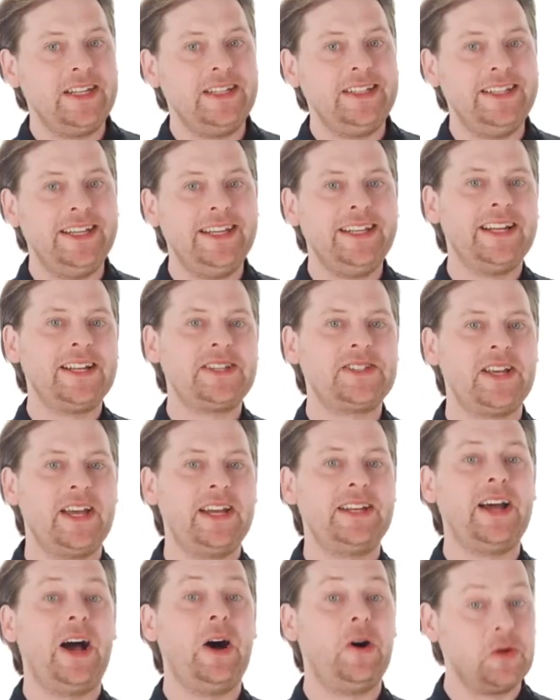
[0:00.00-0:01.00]
unit
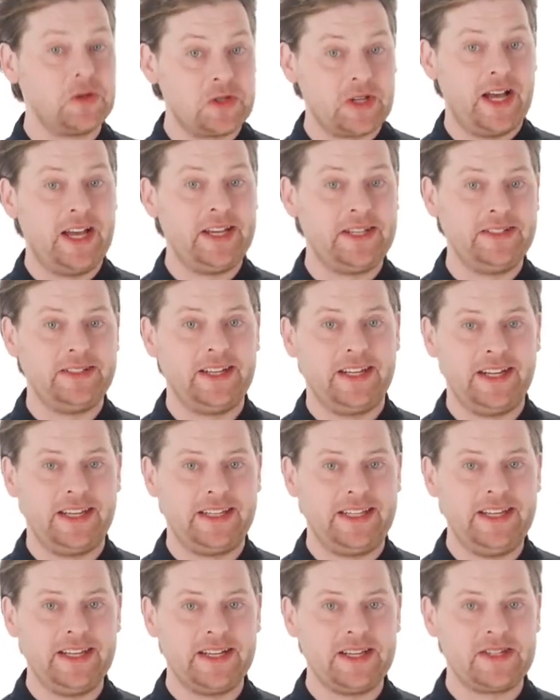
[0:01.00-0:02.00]
always has plenty of
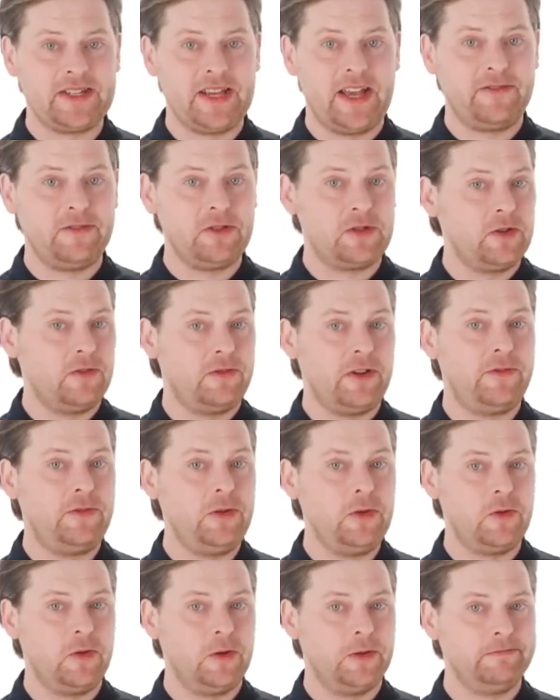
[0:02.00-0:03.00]
reserve power
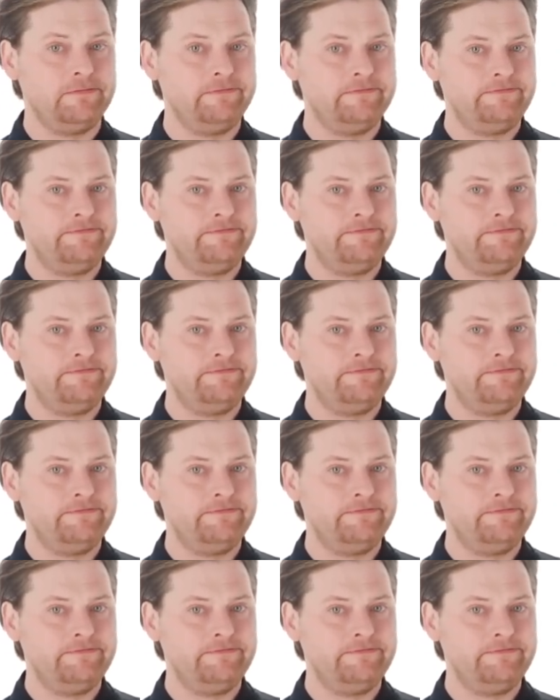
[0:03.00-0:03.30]
available.